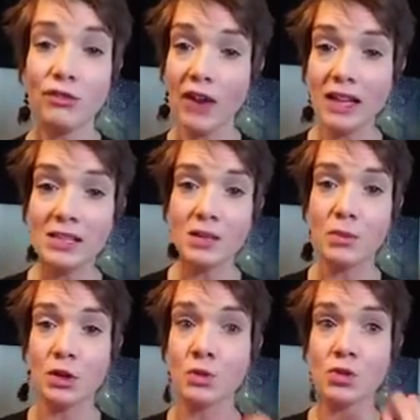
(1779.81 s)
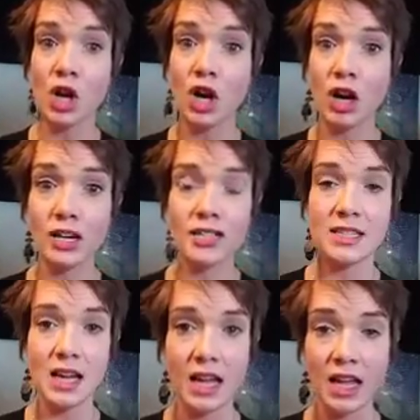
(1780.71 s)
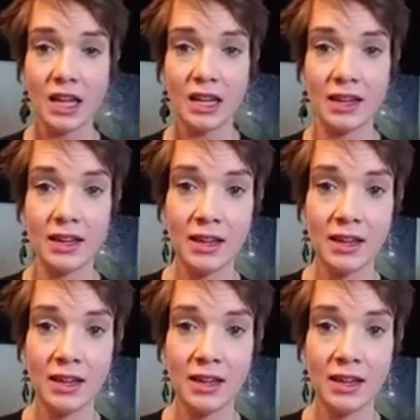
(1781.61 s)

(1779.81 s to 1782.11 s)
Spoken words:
find someone who's already done it,